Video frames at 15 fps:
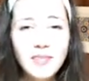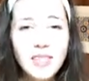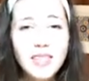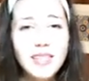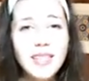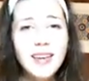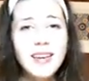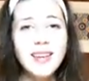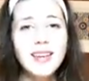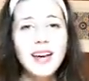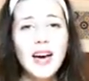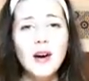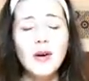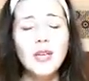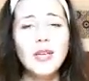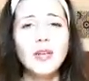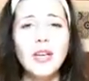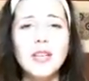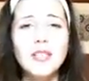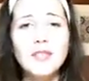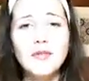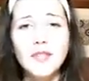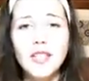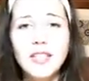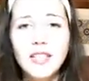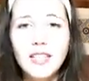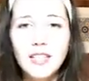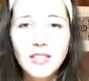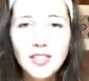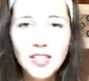yeah, how are you guys
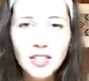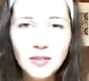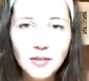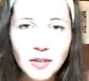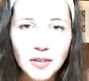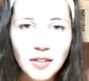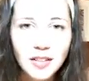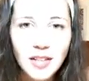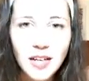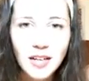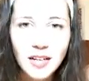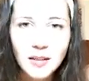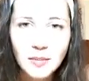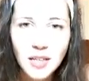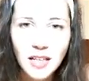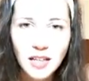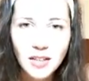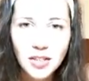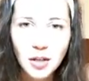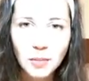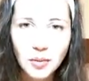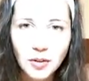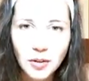feeling in general? Let me catch up on